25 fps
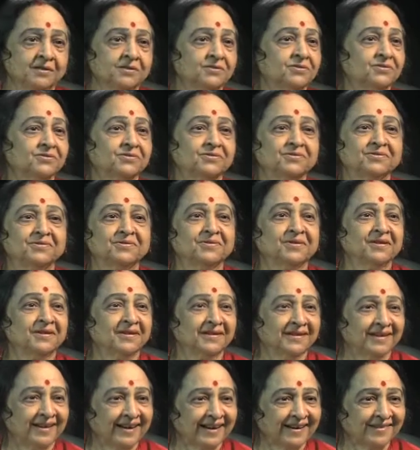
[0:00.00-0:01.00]
So
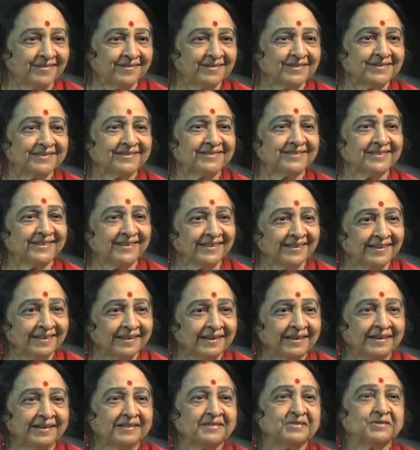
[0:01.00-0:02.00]
I was
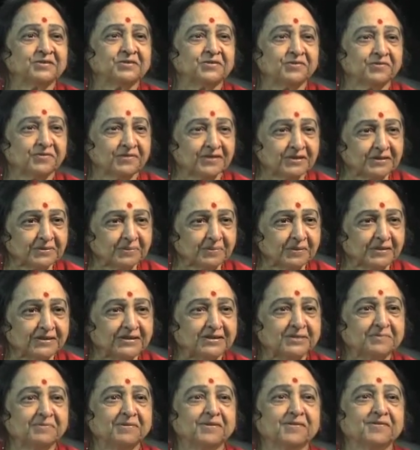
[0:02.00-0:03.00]
sort of
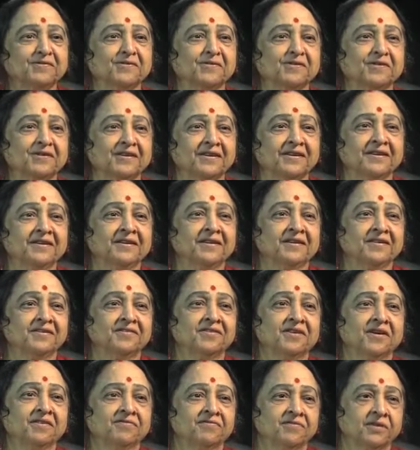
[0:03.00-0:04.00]
responsible for
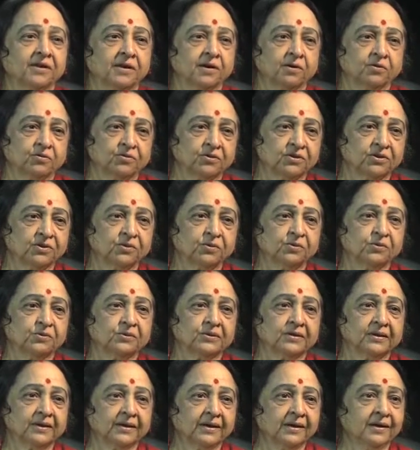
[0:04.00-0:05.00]
drafting out the whole
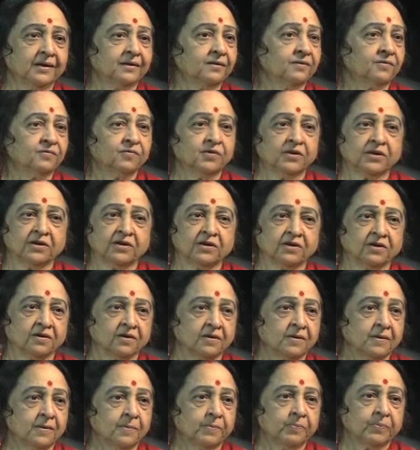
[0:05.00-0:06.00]
thing, and we
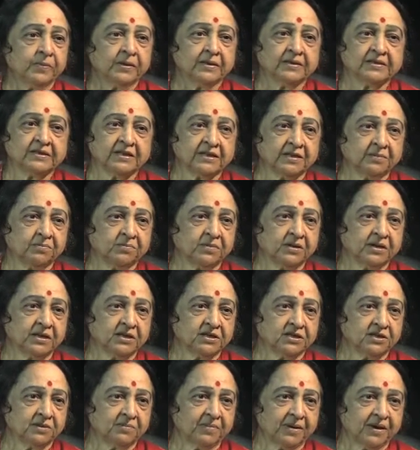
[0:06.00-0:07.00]
set up the
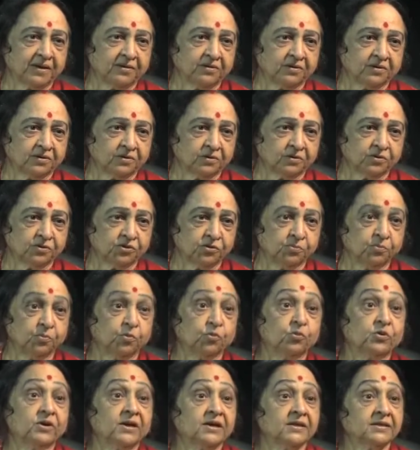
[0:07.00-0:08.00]
National Biotechnology
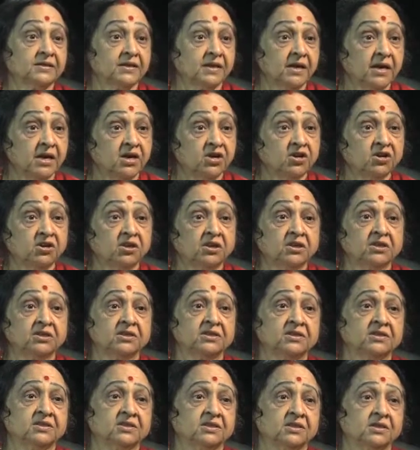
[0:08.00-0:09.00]
Board as an
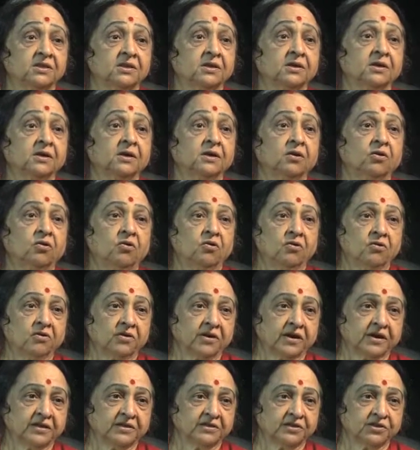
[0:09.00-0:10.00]
interagency
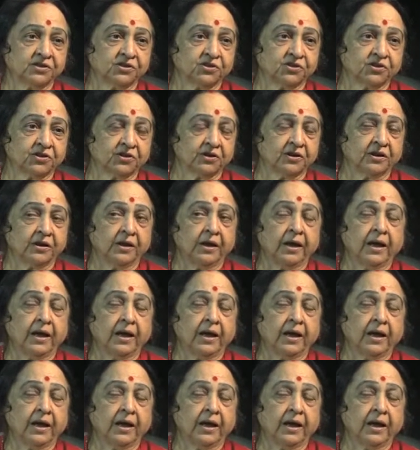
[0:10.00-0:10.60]
organization.